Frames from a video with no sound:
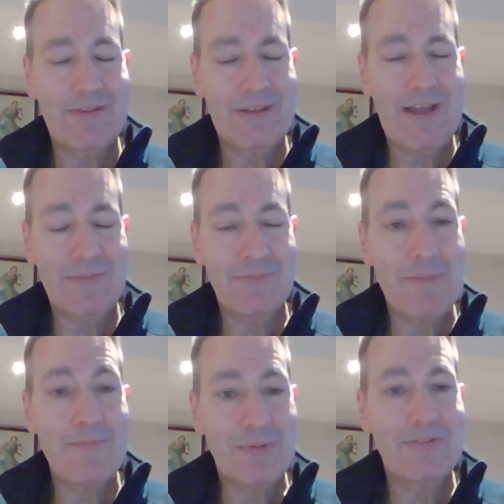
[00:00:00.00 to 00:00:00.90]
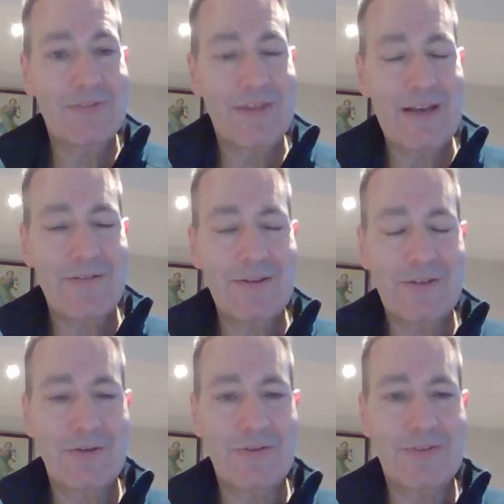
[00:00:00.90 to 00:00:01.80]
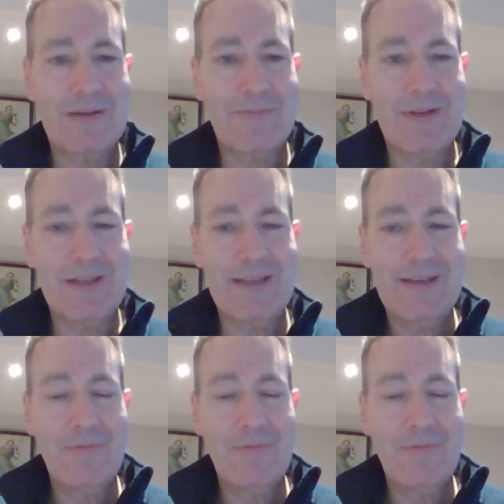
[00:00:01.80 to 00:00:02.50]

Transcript: as members of their insurance company,